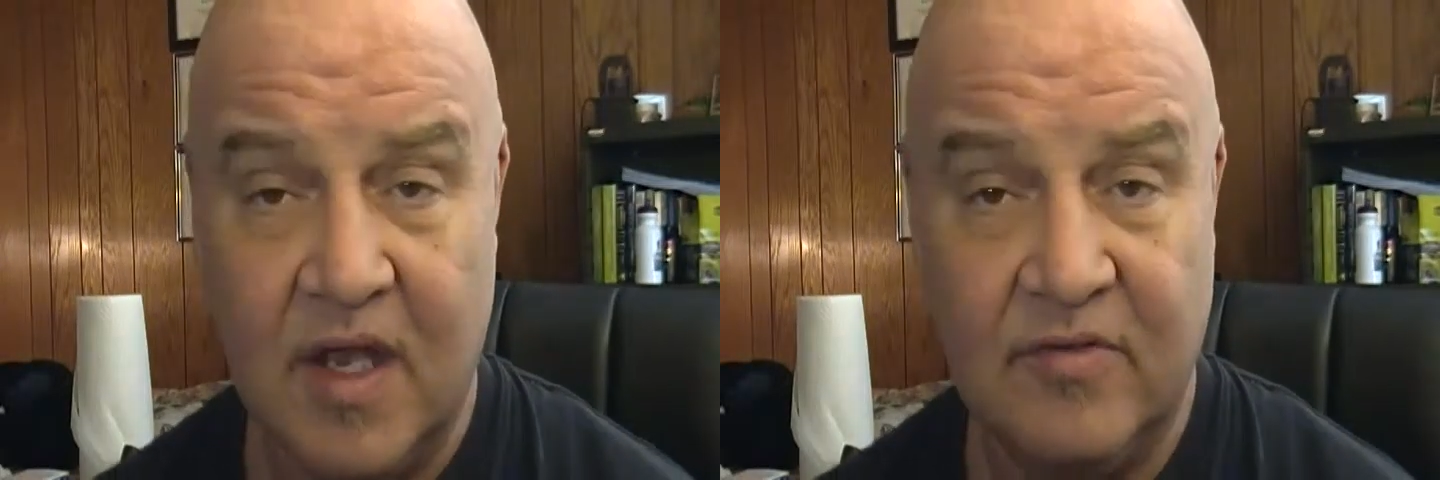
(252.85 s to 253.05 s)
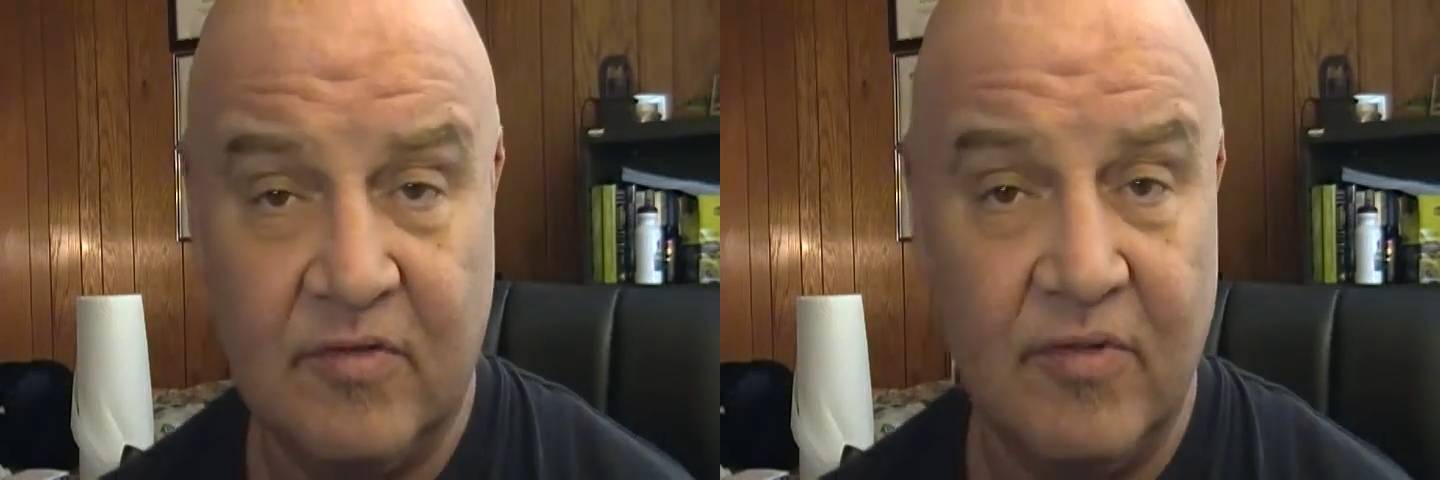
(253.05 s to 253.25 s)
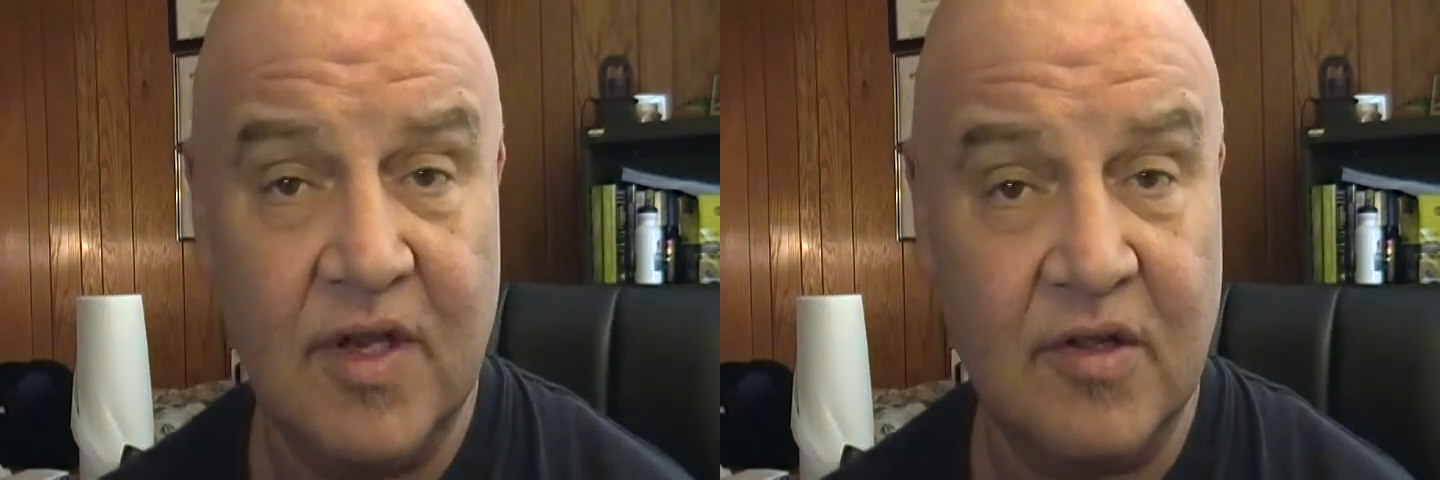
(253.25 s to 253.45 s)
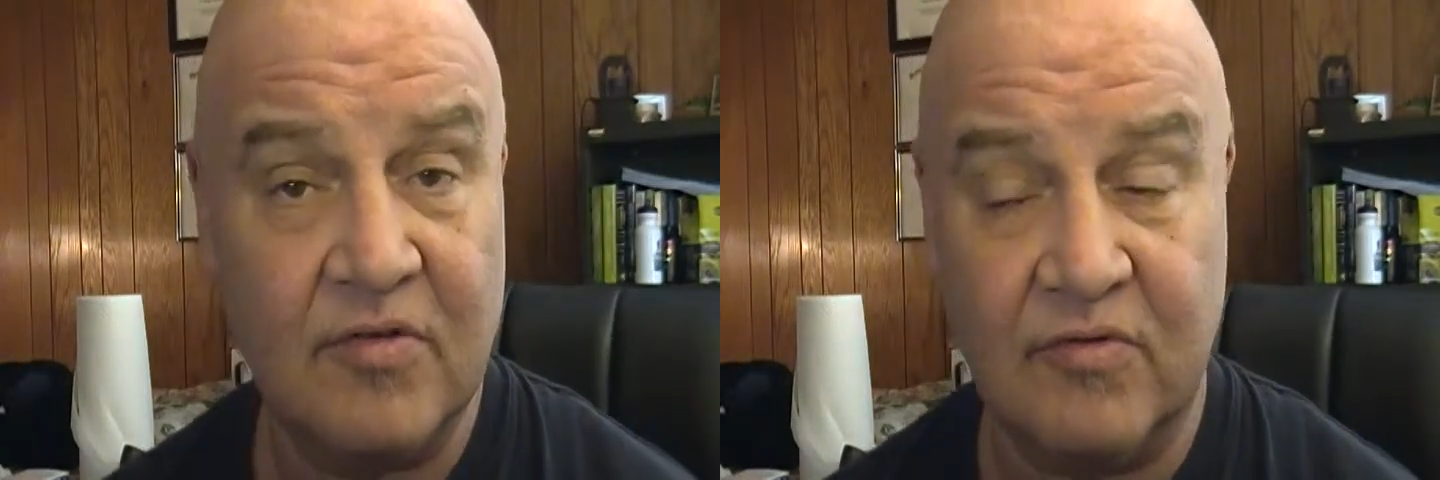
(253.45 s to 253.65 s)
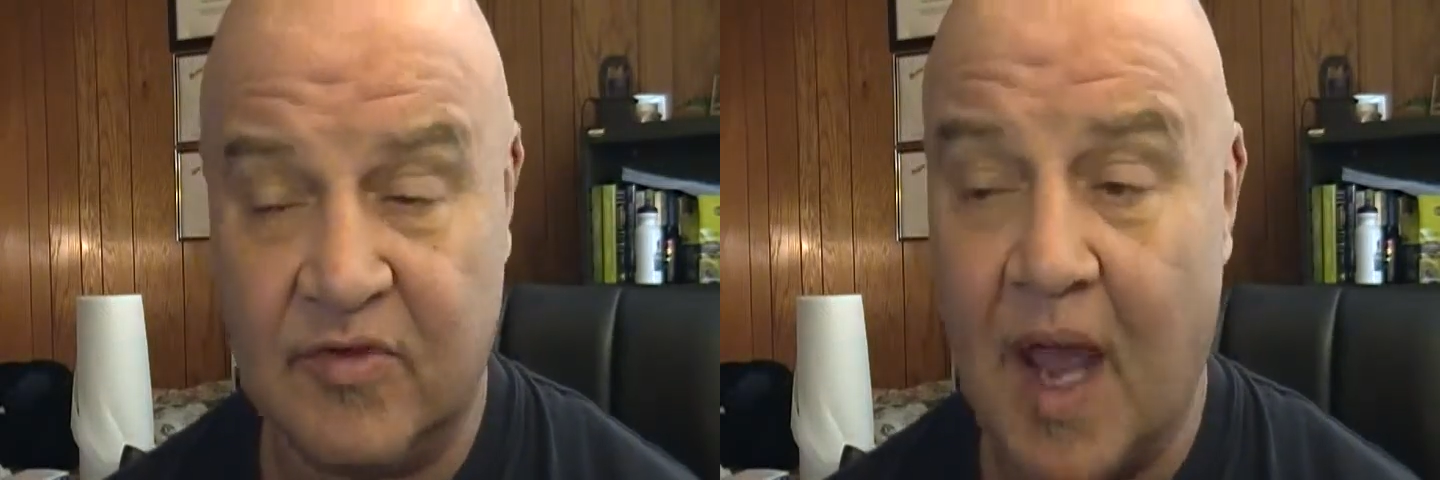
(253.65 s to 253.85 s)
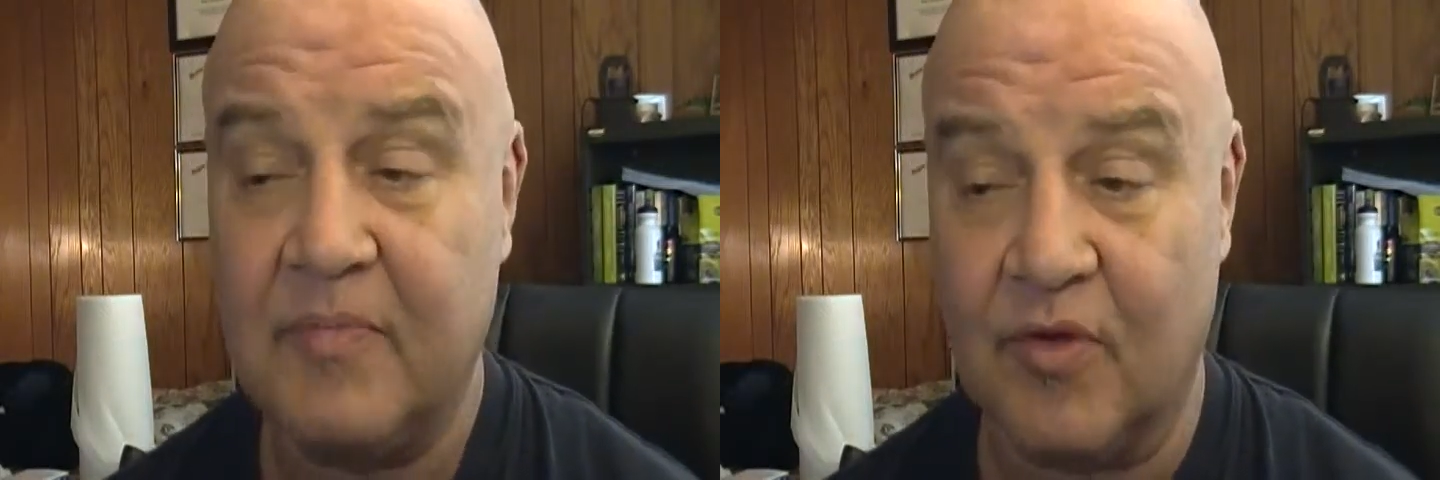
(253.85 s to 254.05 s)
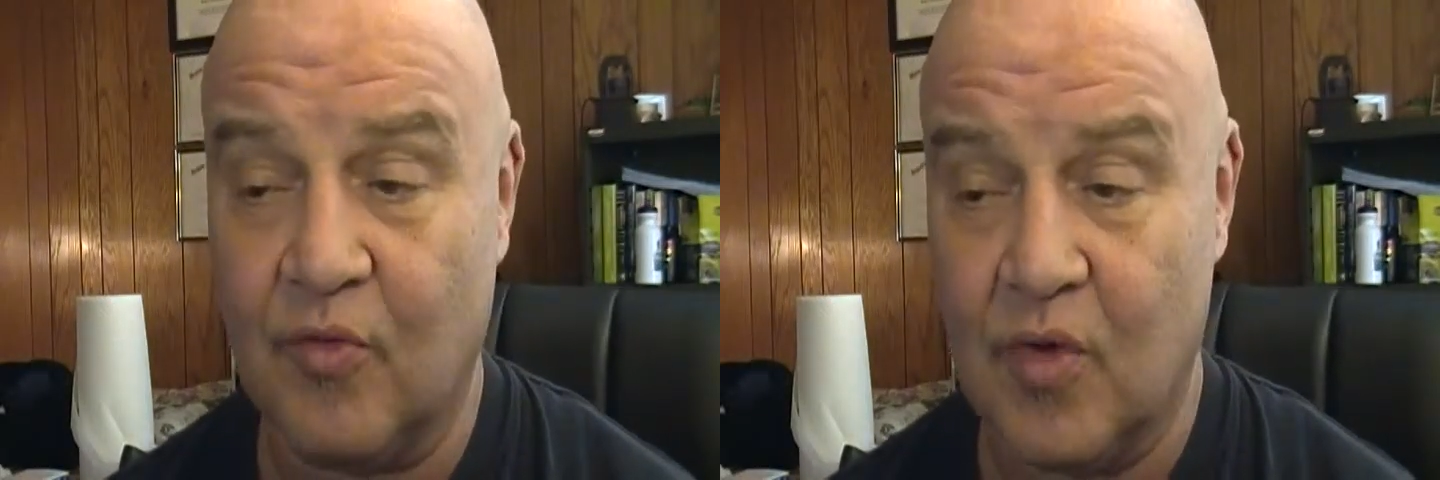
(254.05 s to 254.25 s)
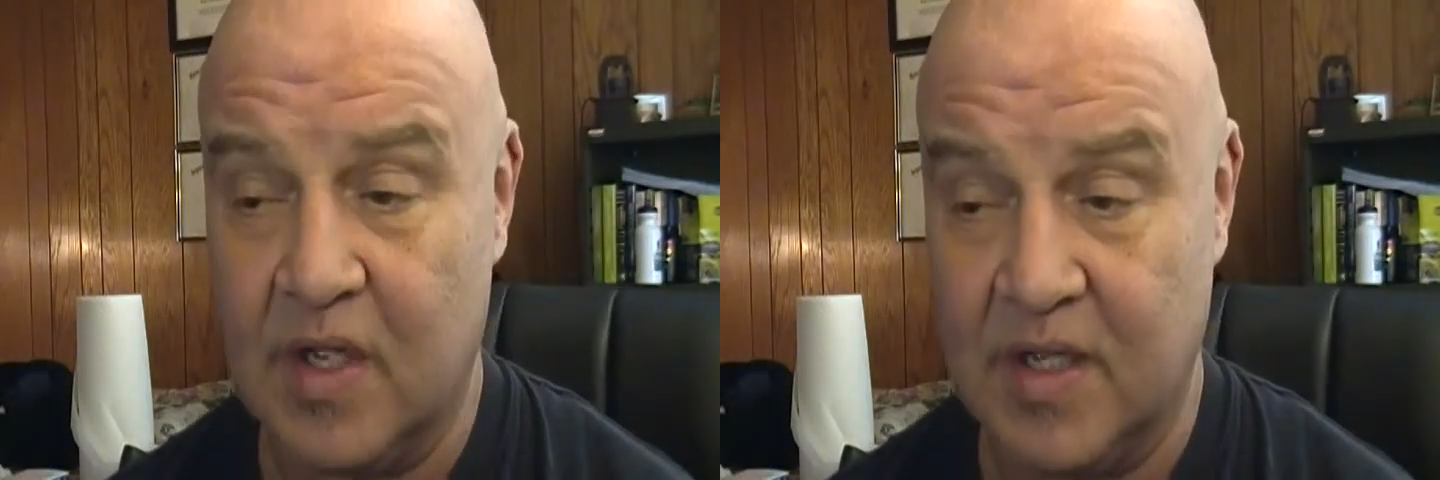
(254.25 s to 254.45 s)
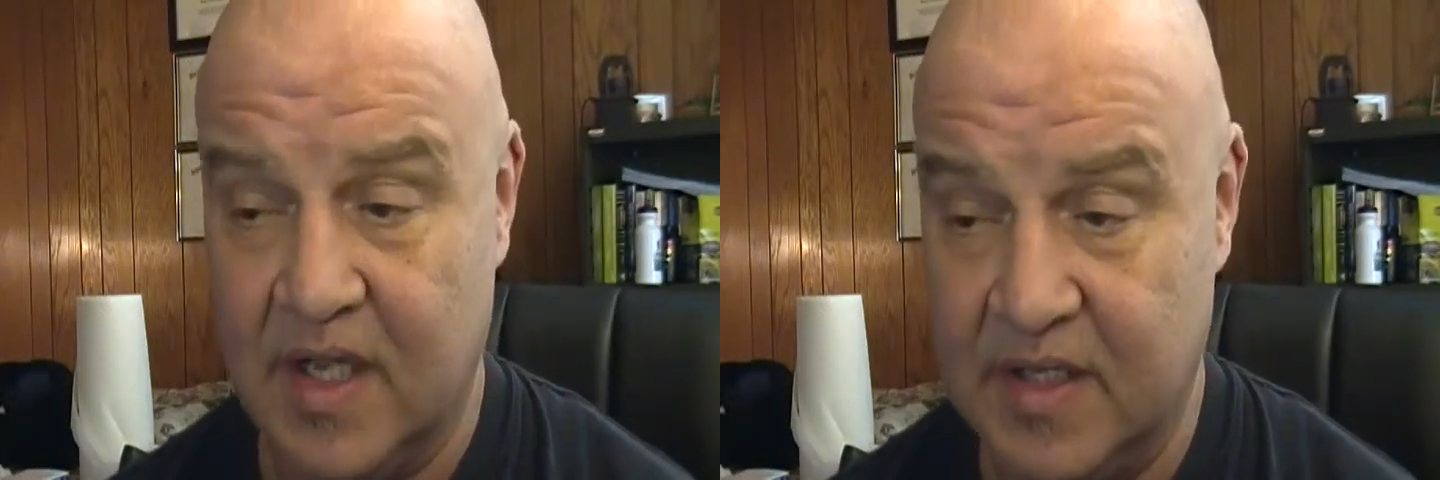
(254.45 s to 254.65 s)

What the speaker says: as you're reading through chapter 1,